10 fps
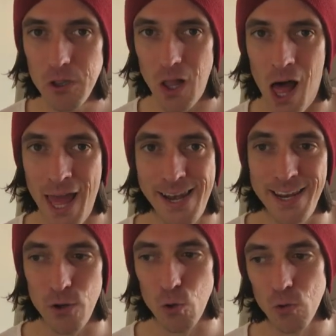line
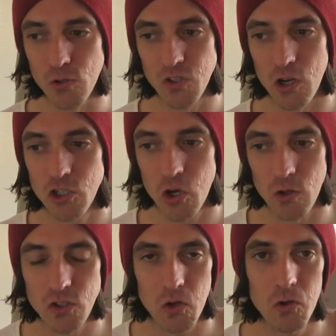in Google Search
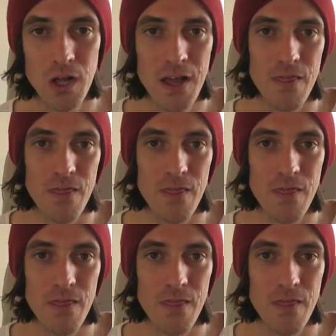Console.